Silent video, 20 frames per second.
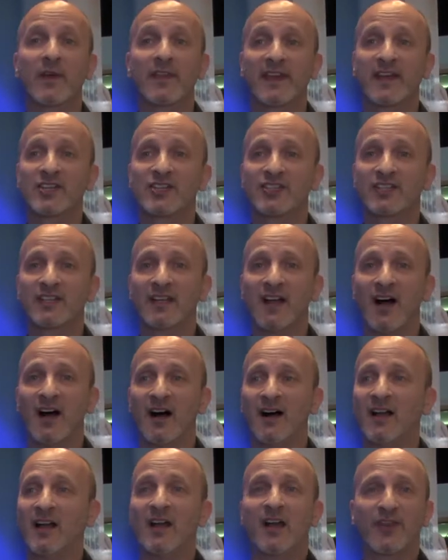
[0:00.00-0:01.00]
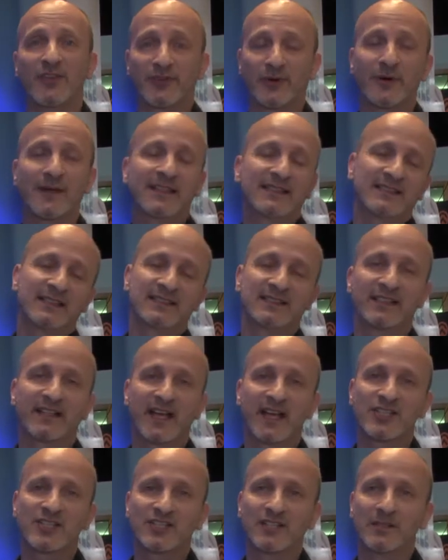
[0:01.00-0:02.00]
with HDR through existing
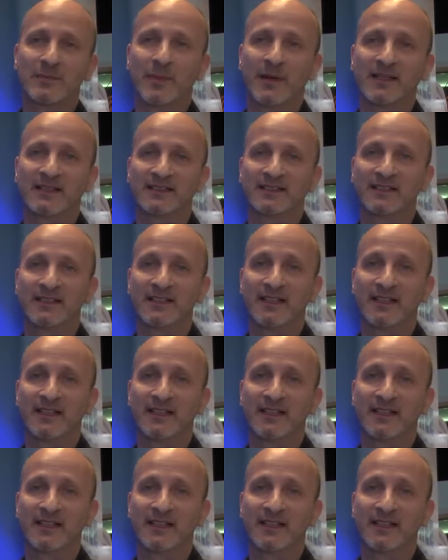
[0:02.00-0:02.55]
HD base t